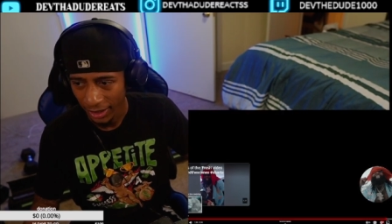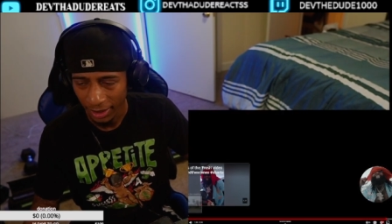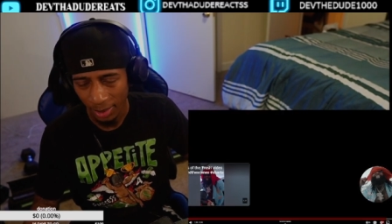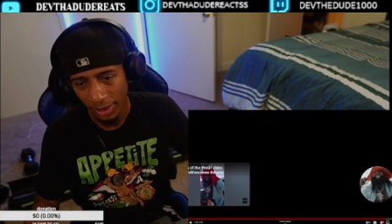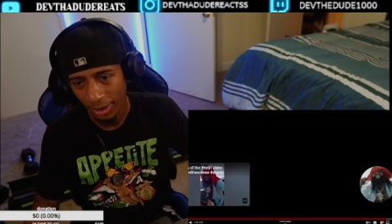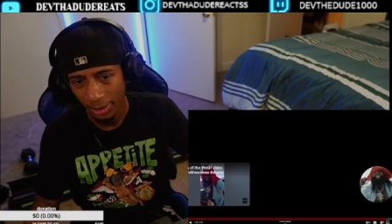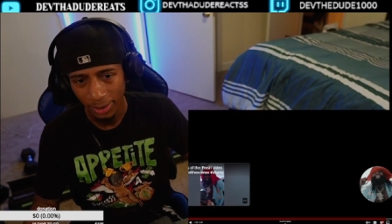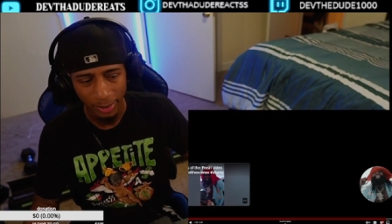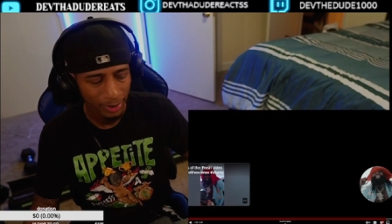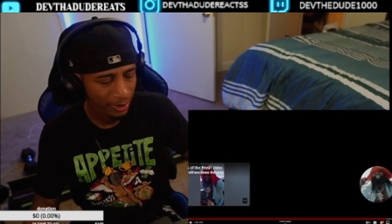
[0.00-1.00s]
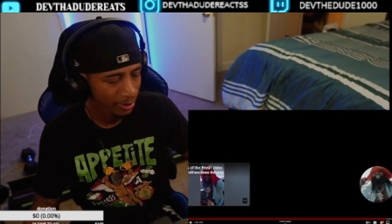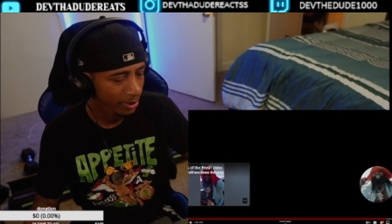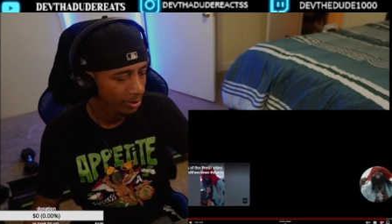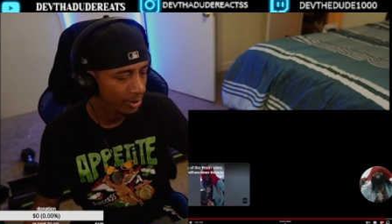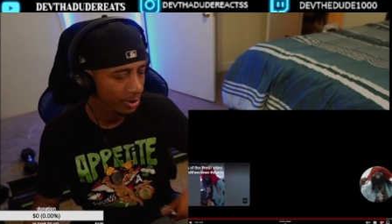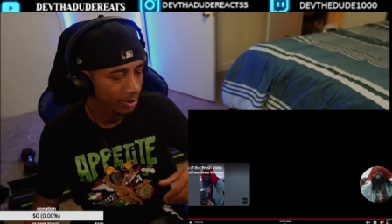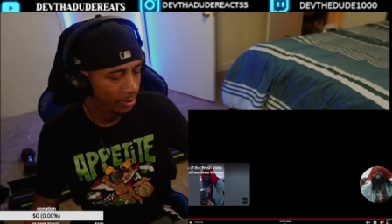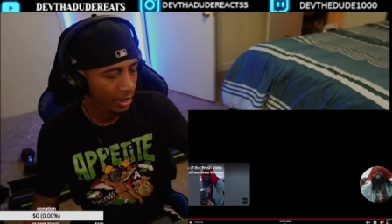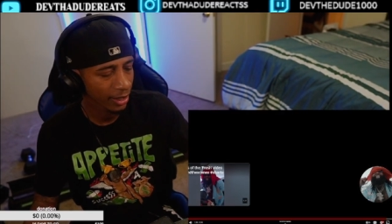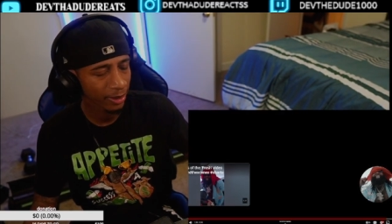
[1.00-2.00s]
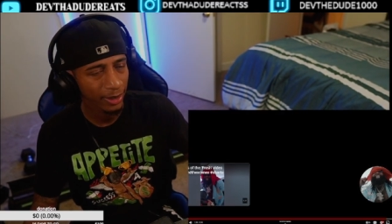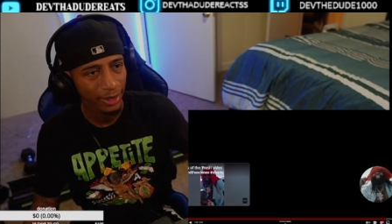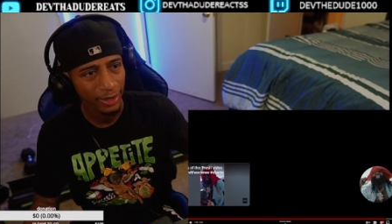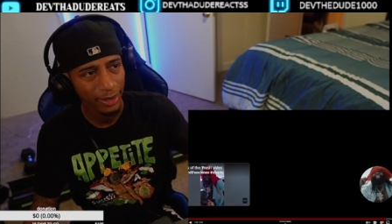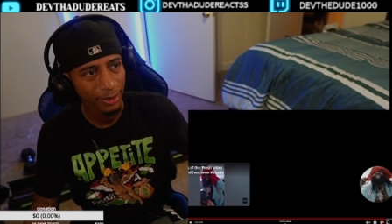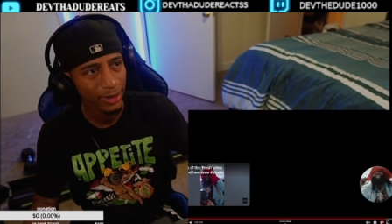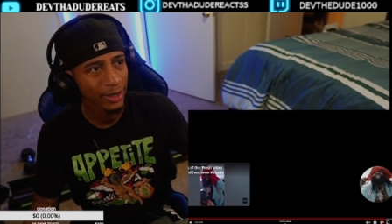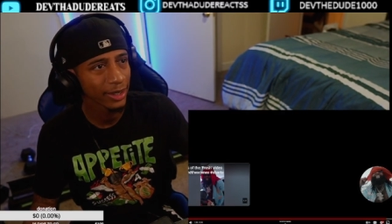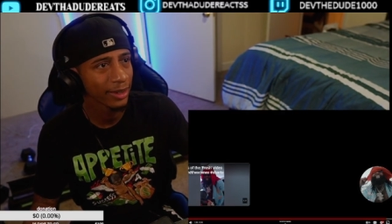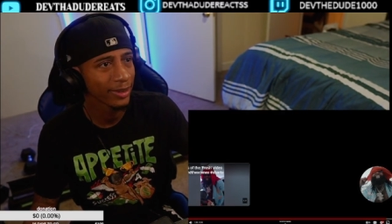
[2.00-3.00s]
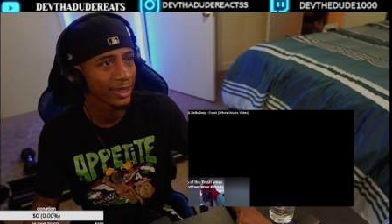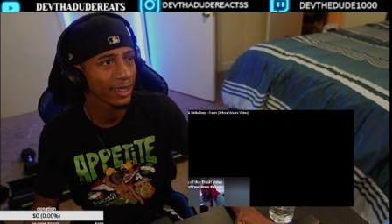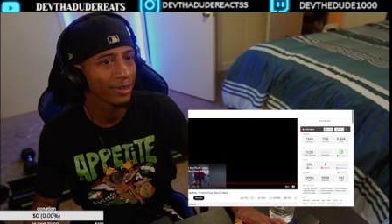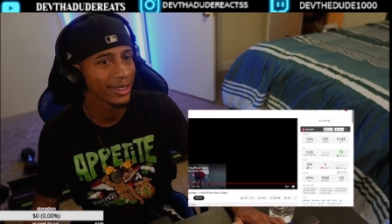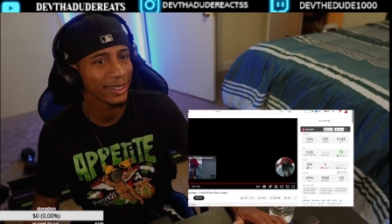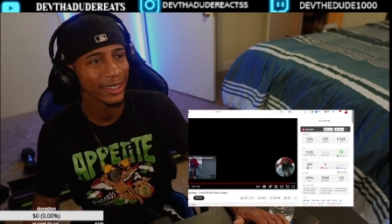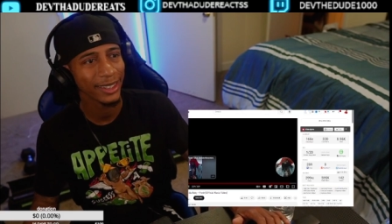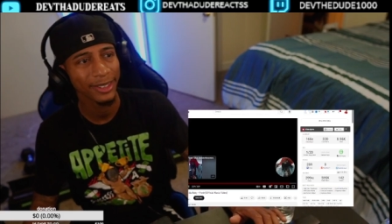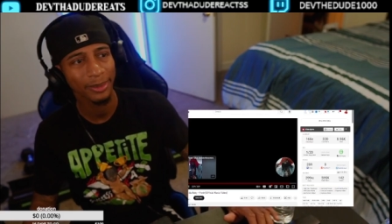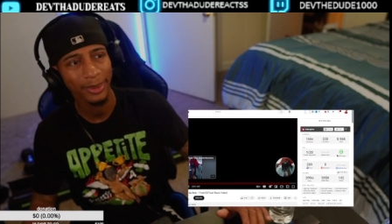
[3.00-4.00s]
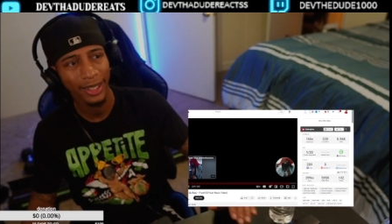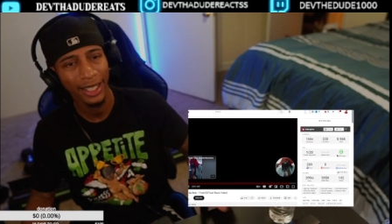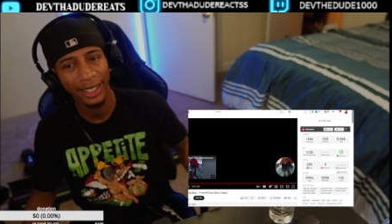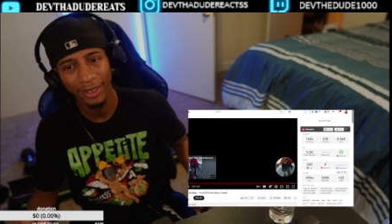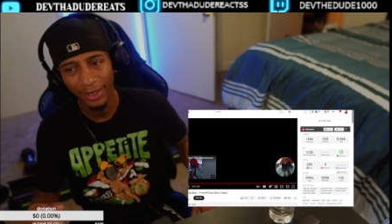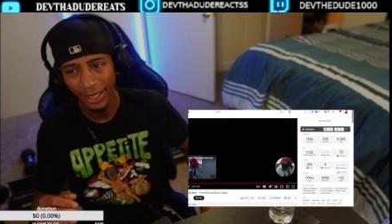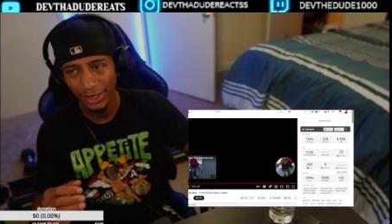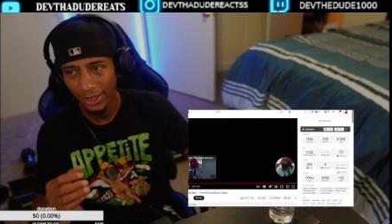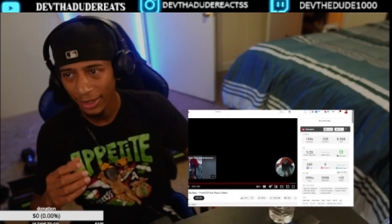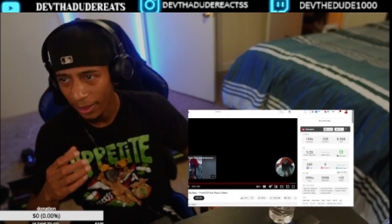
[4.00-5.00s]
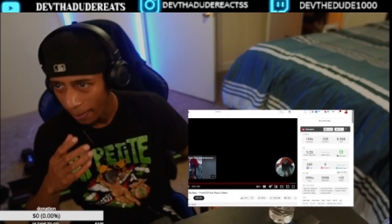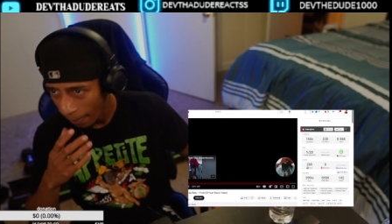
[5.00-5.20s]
was cool, it was cool, I ain't gonna lie. It was decent, bro, I ain't gonna lie. So look,